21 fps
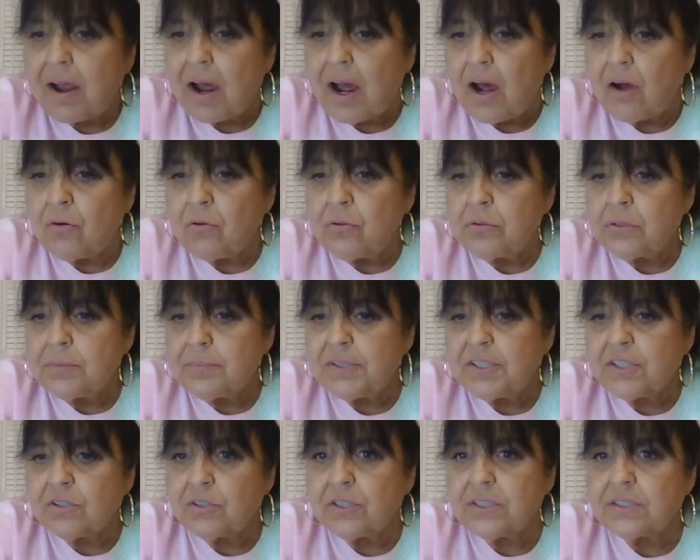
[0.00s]
Oh, let me
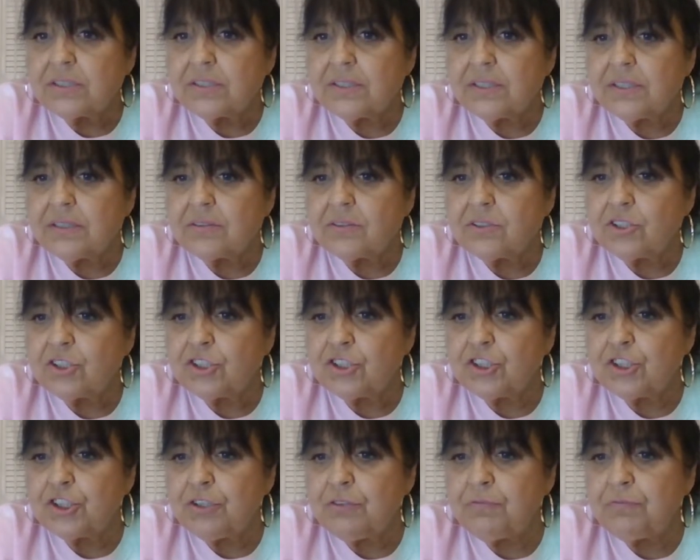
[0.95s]
turn this down.
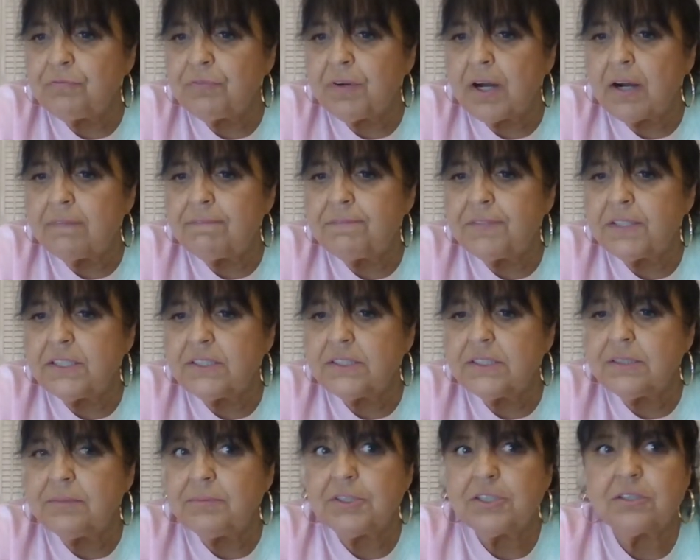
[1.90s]
Shoot, fire, fuzzy.
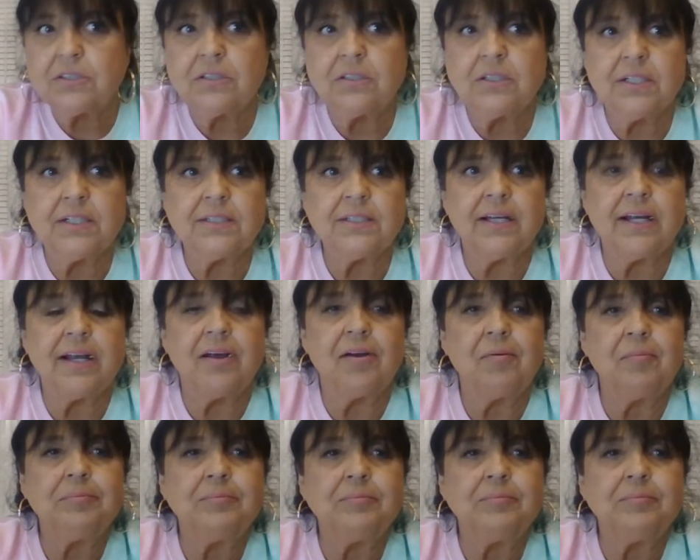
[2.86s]
Let me turn that down.